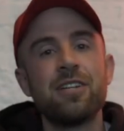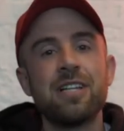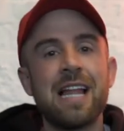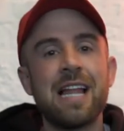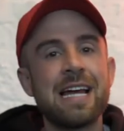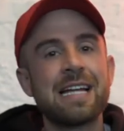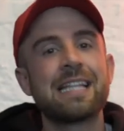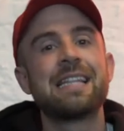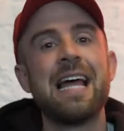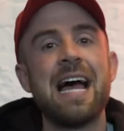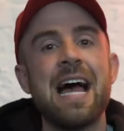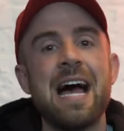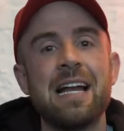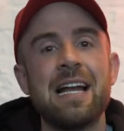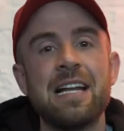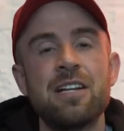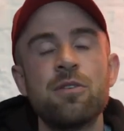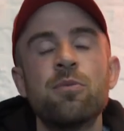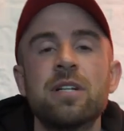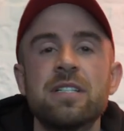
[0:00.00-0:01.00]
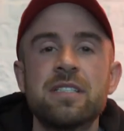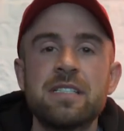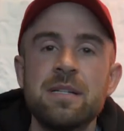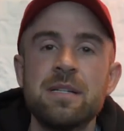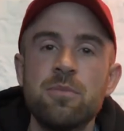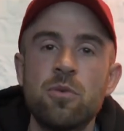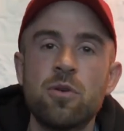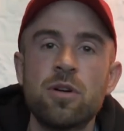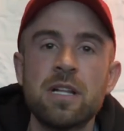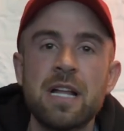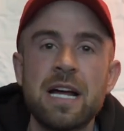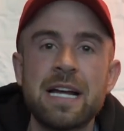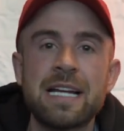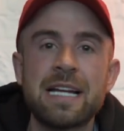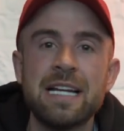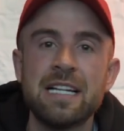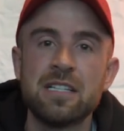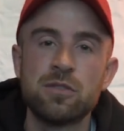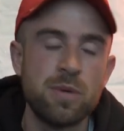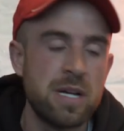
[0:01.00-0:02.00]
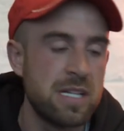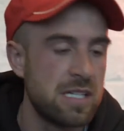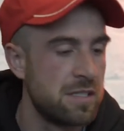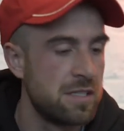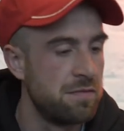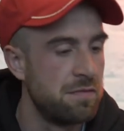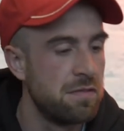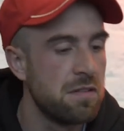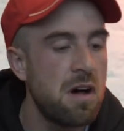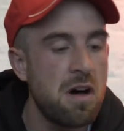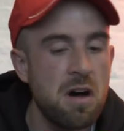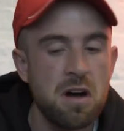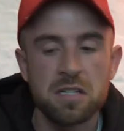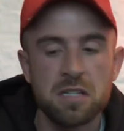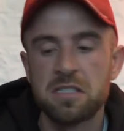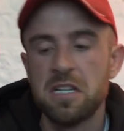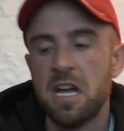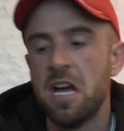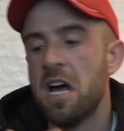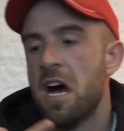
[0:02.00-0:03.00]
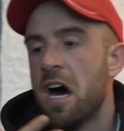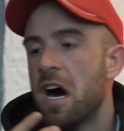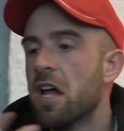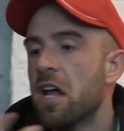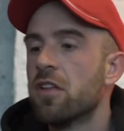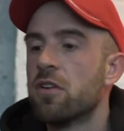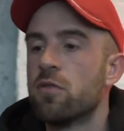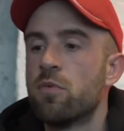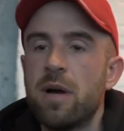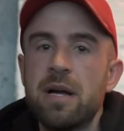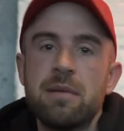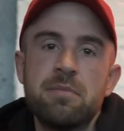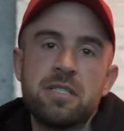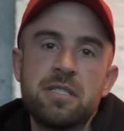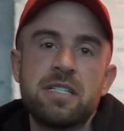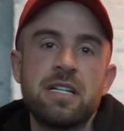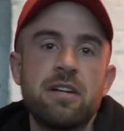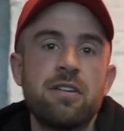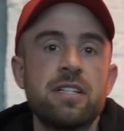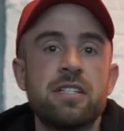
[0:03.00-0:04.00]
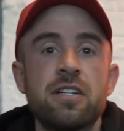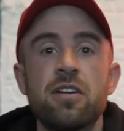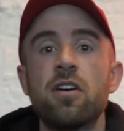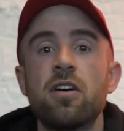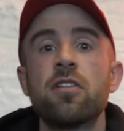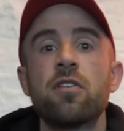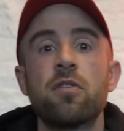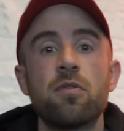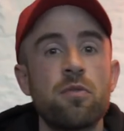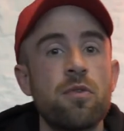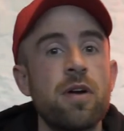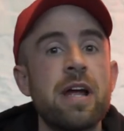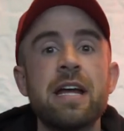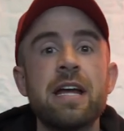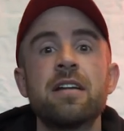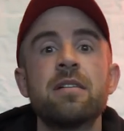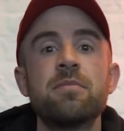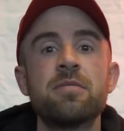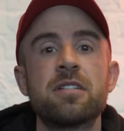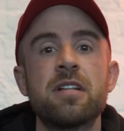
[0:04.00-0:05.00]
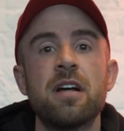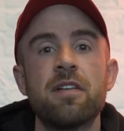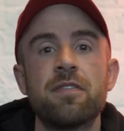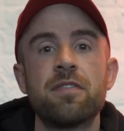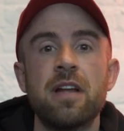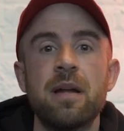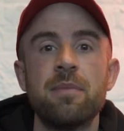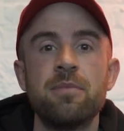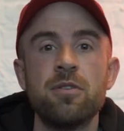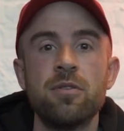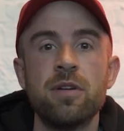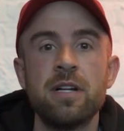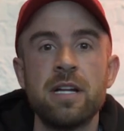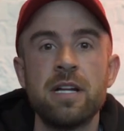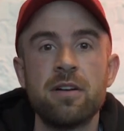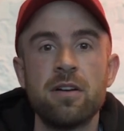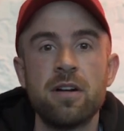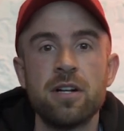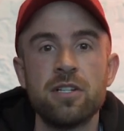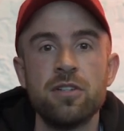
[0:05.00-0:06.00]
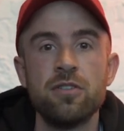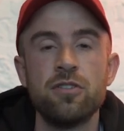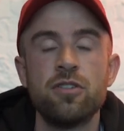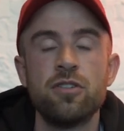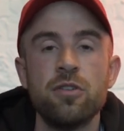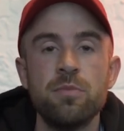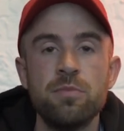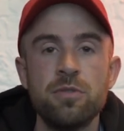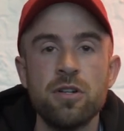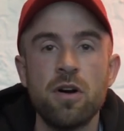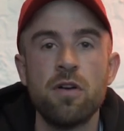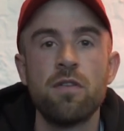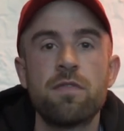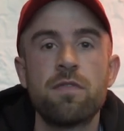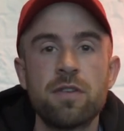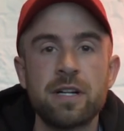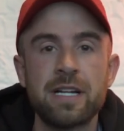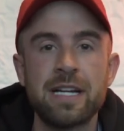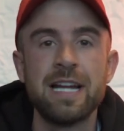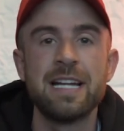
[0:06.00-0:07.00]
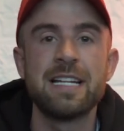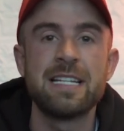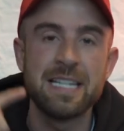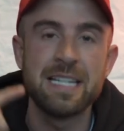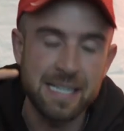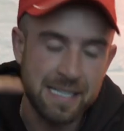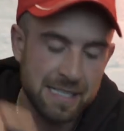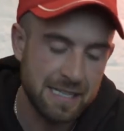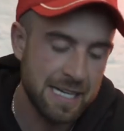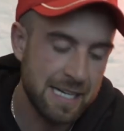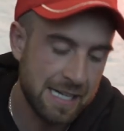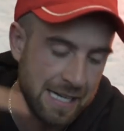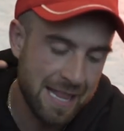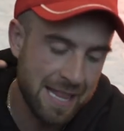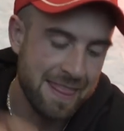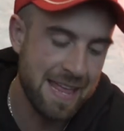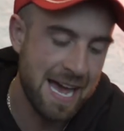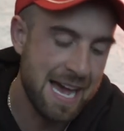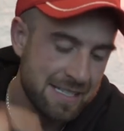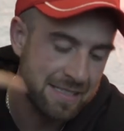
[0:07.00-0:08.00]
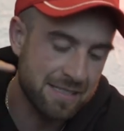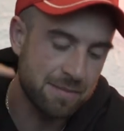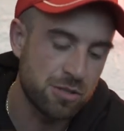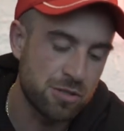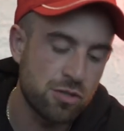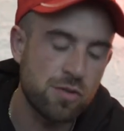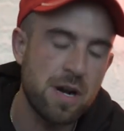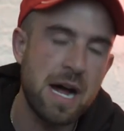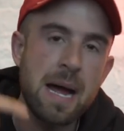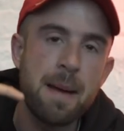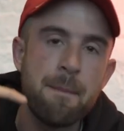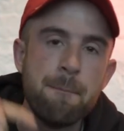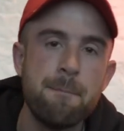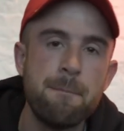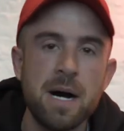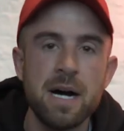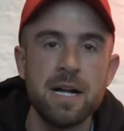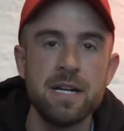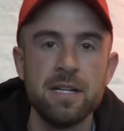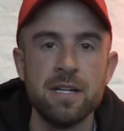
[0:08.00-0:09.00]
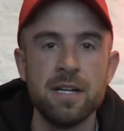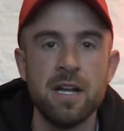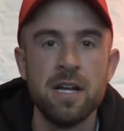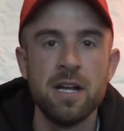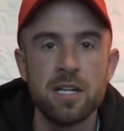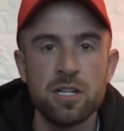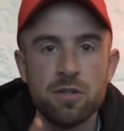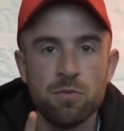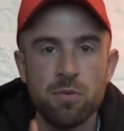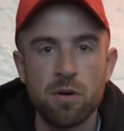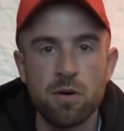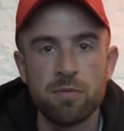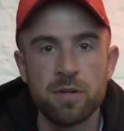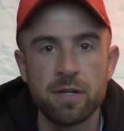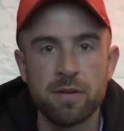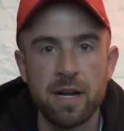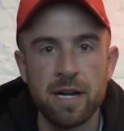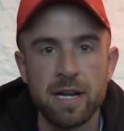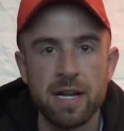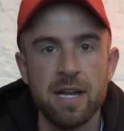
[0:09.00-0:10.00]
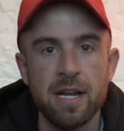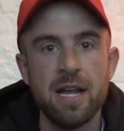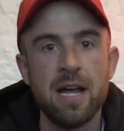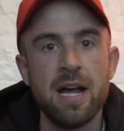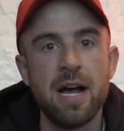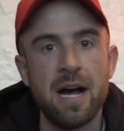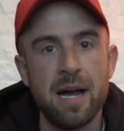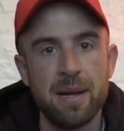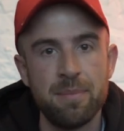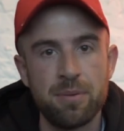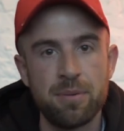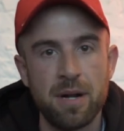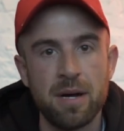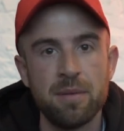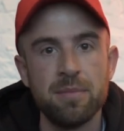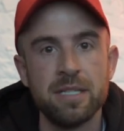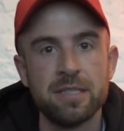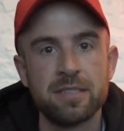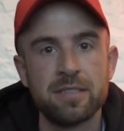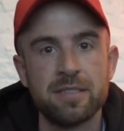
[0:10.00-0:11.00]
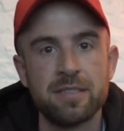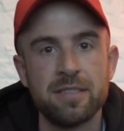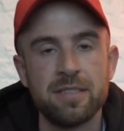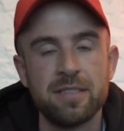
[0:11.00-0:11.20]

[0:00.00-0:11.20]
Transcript: If you like that and you want to see more like it, as well as vlogs, other web series, and all the random stuff that I'm doing here on YouTube, don't forget to click that subscribe button. You won't regret it. I promise.